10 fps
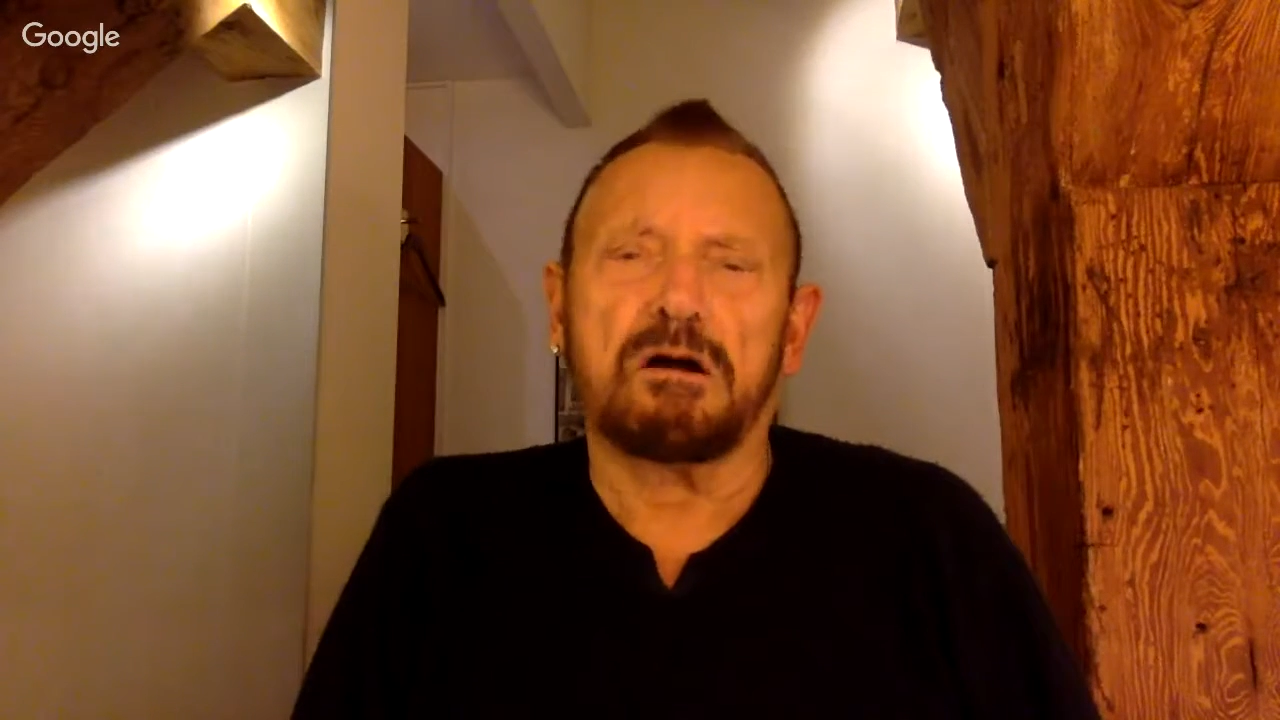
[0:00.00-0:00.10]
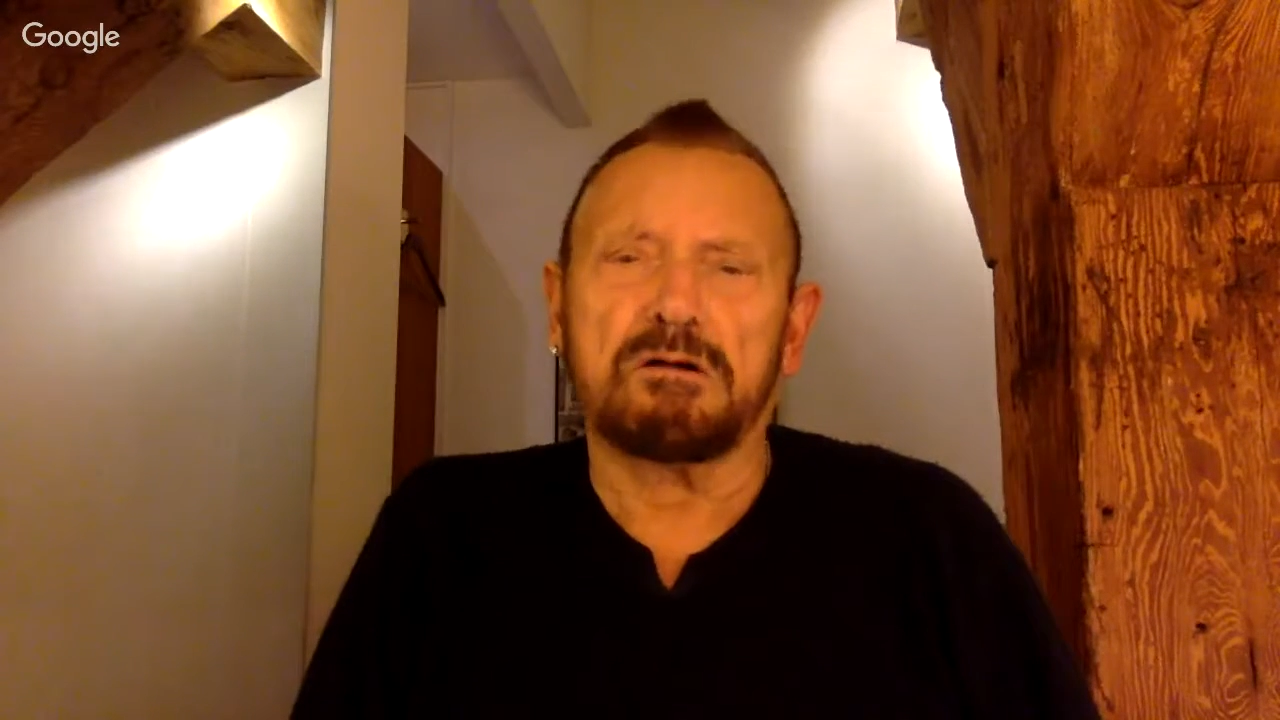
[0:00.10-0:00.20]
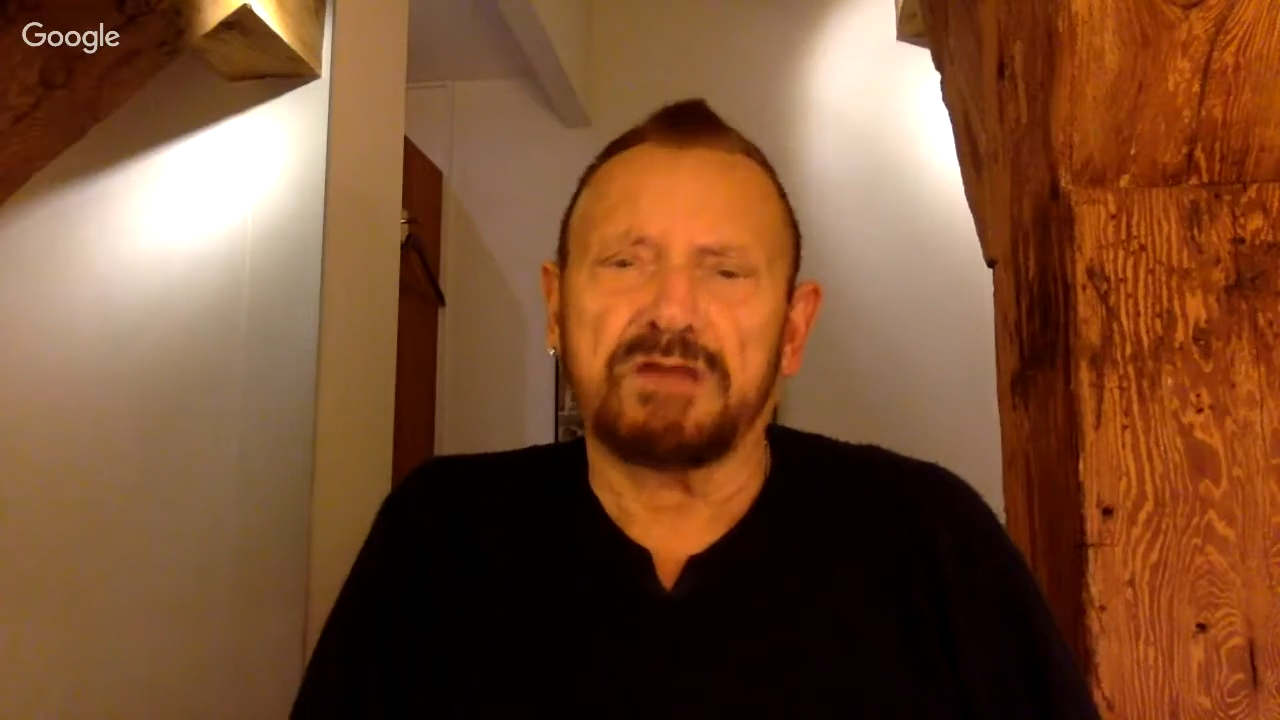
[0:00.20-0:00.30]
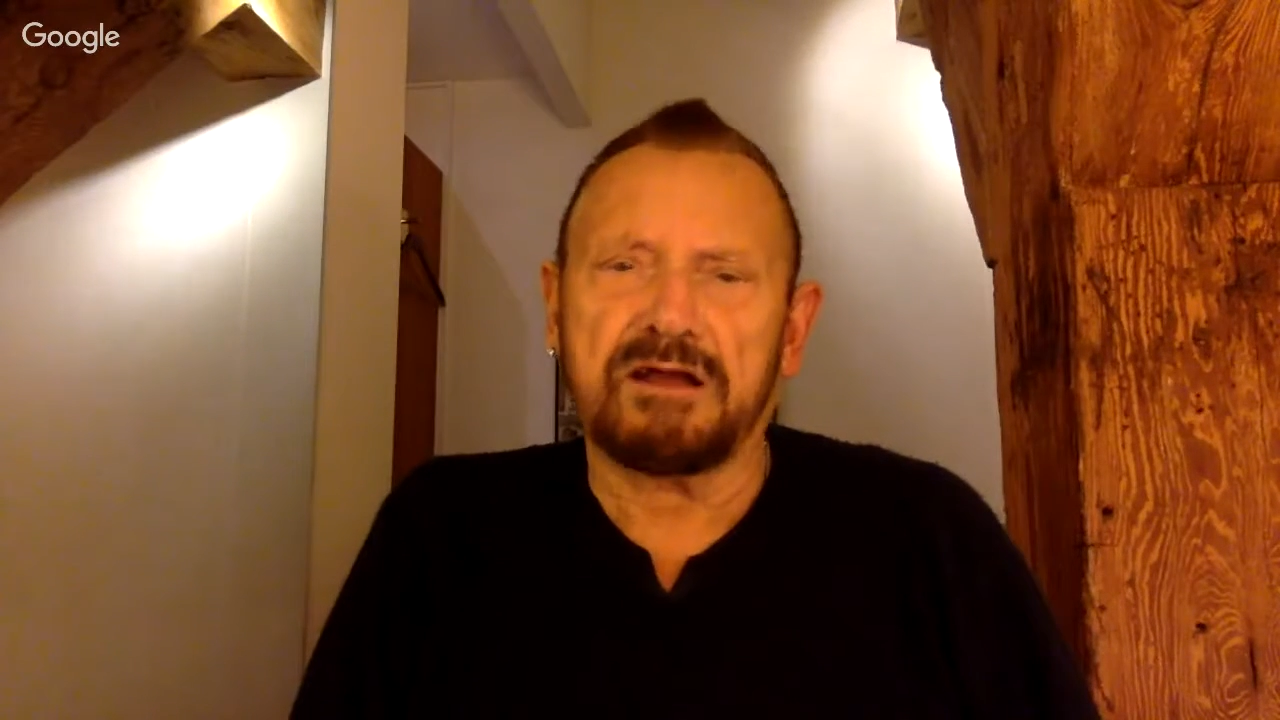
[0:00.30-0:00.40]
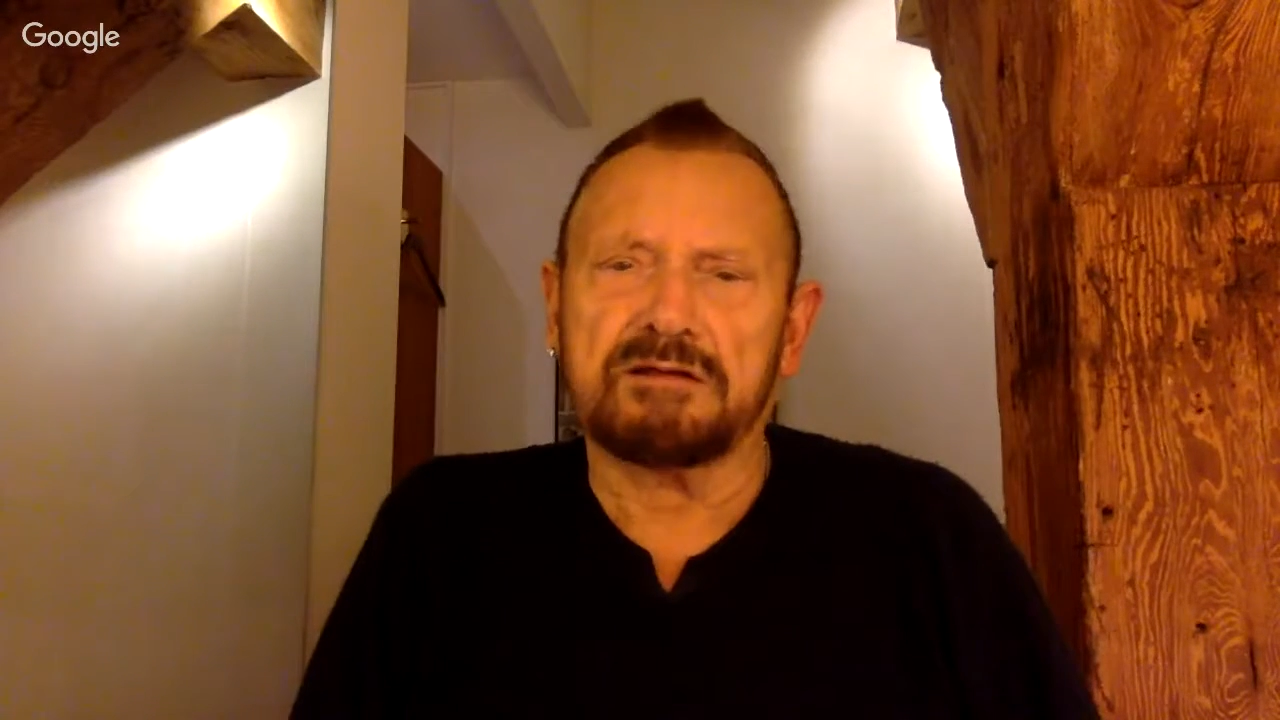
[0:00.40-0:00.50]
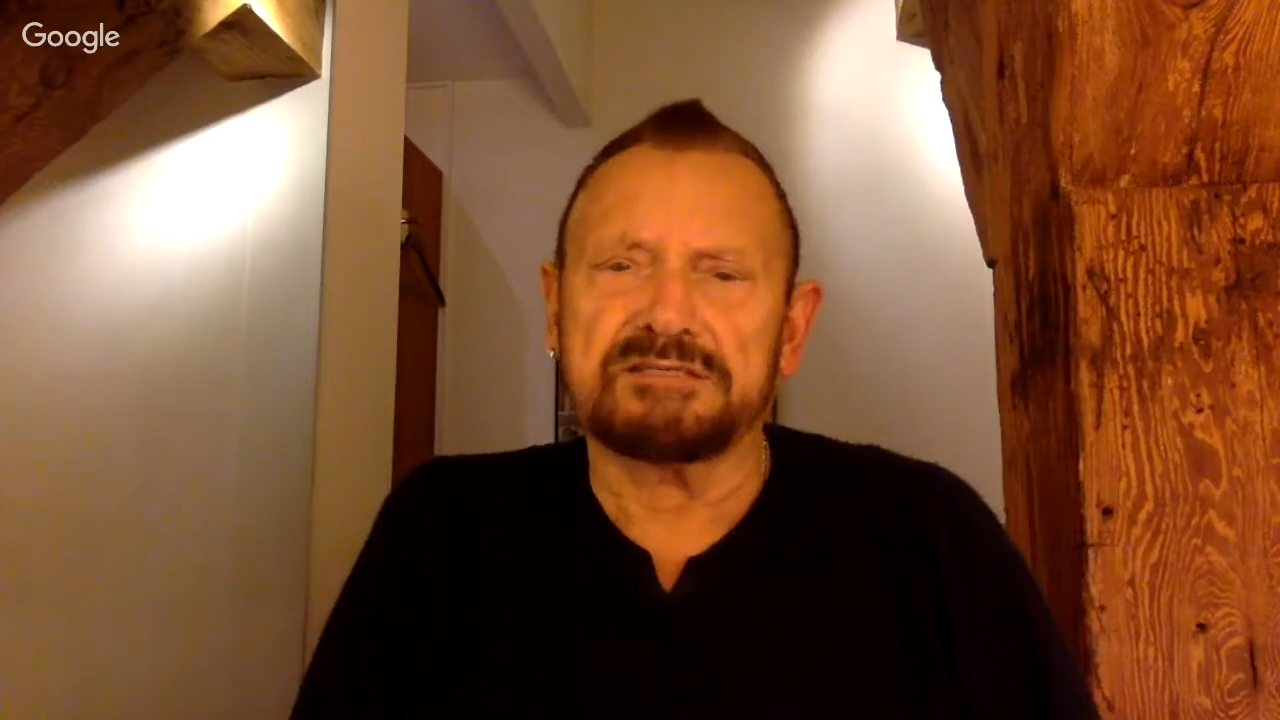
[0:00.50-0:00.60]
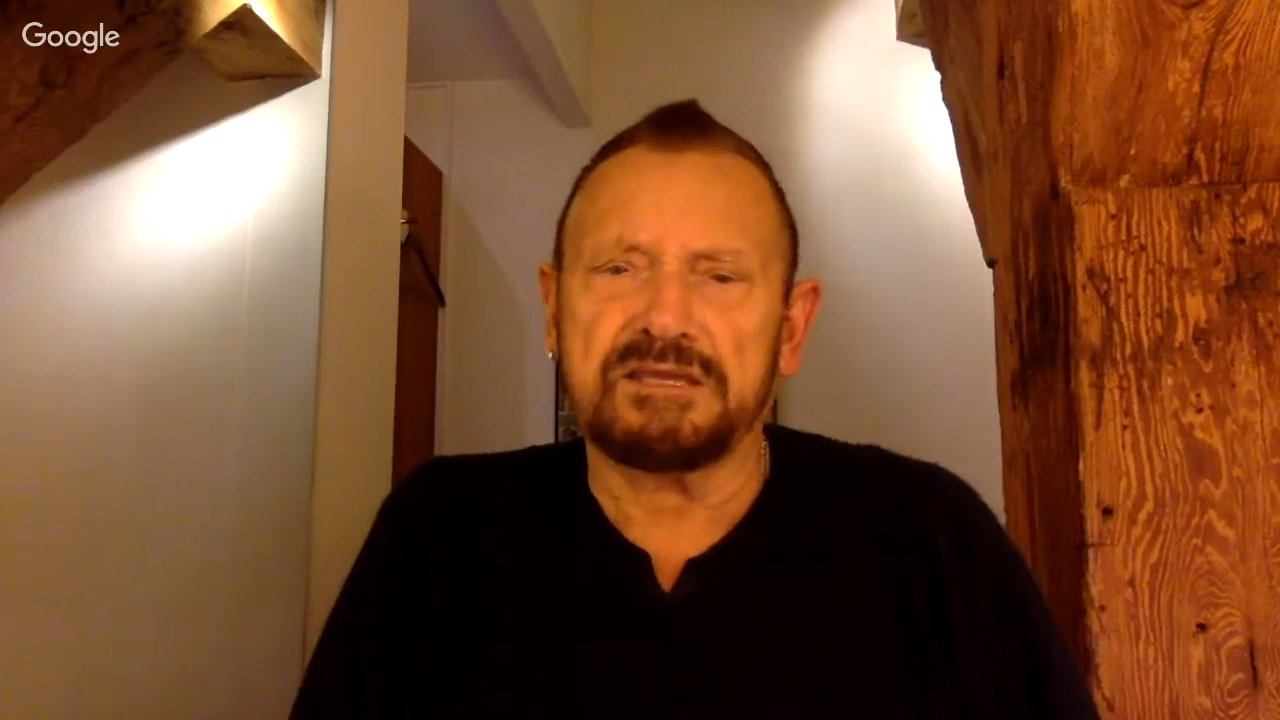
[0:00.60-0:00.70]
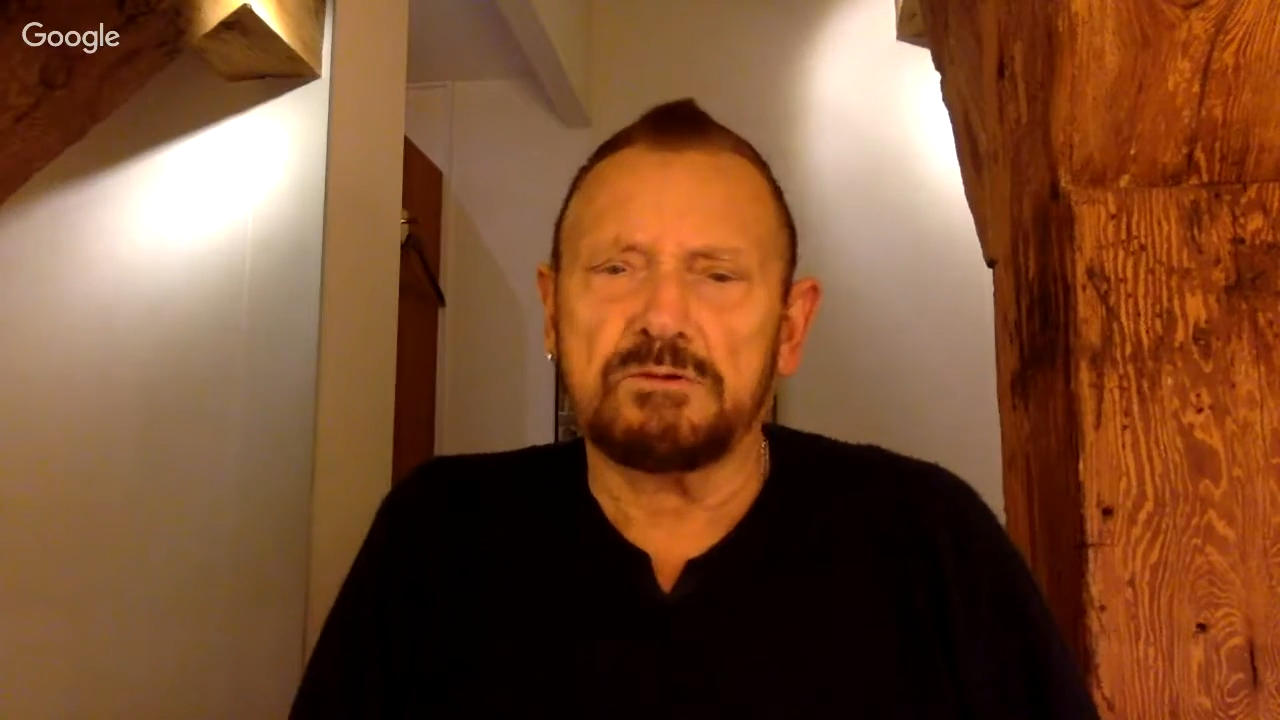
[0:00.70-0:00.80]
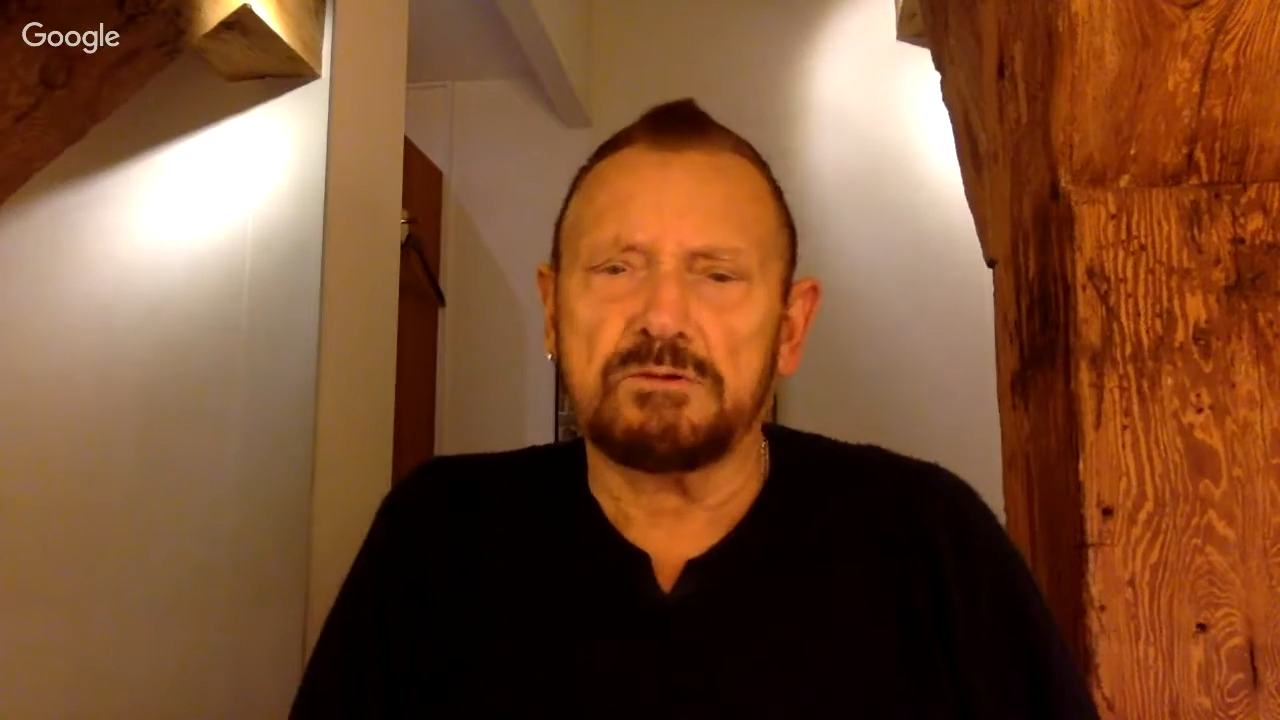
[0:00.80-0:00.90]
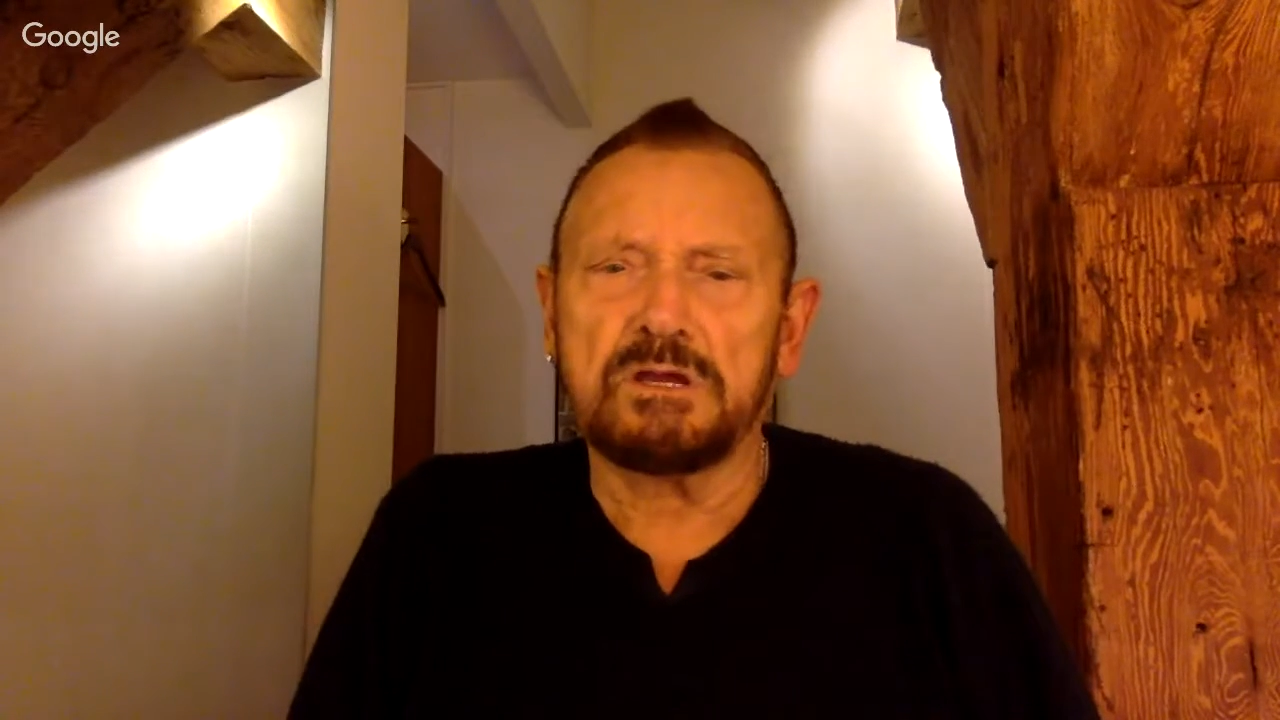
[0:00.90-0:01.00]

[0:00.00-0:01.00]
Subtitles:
and I can't see you.